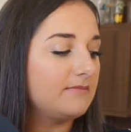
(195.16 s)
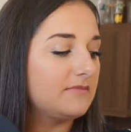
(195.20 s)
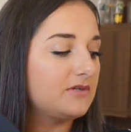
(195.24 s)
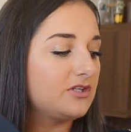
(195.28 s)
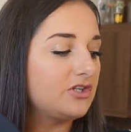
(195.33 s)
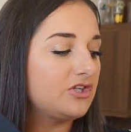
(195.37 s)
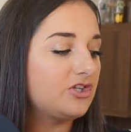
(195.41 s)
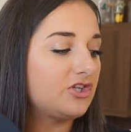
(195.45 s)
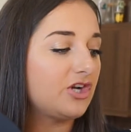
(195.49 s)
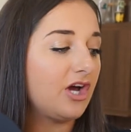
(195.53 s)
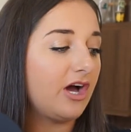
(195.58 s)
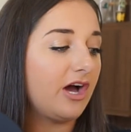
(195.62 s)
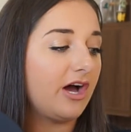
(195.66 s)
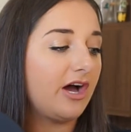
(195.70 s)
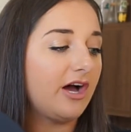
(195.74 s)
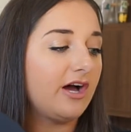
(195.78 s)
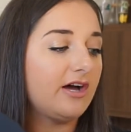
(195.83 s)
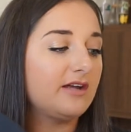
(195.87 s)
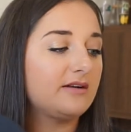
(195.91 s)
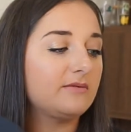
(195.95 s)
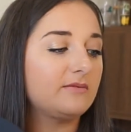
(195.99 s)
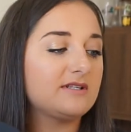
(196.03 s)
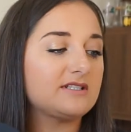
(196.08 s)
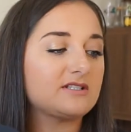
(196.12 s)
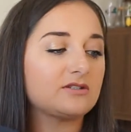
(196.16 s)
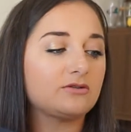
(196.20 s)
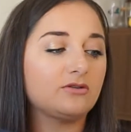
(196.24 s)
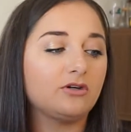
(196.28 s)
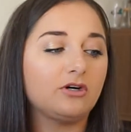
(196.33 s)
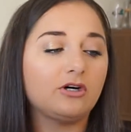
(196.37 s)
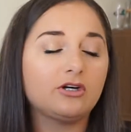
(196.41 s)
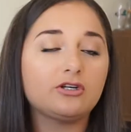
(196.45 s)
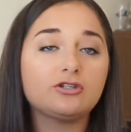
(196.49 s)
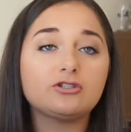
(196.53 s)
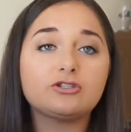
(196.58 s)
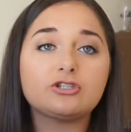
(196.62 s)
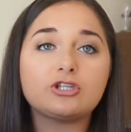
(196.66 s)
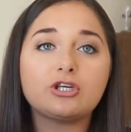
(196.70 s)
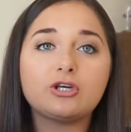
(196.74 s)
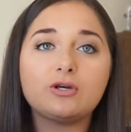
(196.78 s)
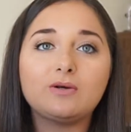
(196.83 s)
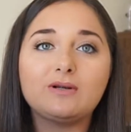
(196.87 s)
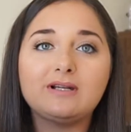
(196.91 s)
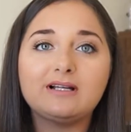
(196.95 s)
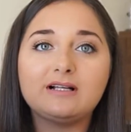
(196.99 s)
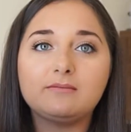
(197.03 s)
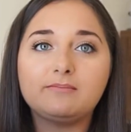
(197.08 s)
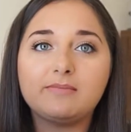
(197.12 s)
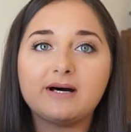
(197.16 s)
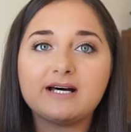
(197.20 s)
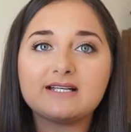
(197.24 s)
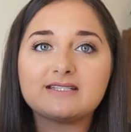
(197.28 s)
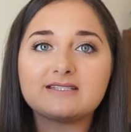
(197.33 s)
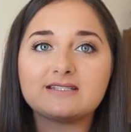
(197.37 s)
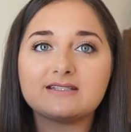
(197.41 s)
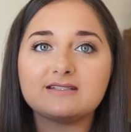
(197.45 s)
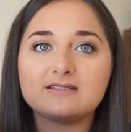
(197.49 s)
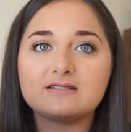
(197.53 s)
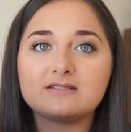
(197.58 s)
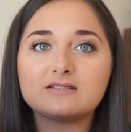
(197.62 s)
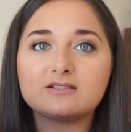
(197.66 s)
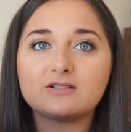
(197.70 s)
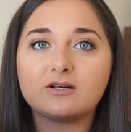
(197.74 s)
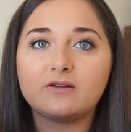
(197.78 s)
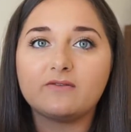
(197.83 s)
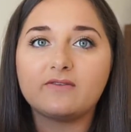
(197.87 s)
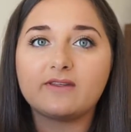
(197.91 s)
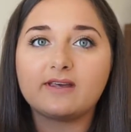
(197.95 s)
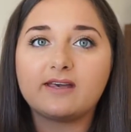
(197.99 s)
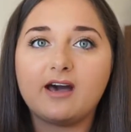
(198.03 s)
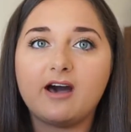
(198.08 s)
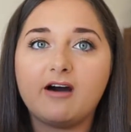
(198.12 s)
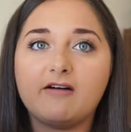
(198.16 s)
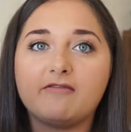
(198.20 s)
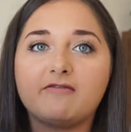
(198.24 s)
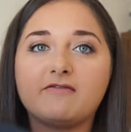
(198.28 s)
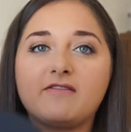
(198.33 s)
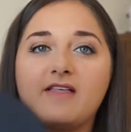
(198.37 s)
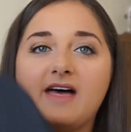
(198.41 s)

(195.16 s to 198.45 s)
Shirt. It's got two little buttons on the cuff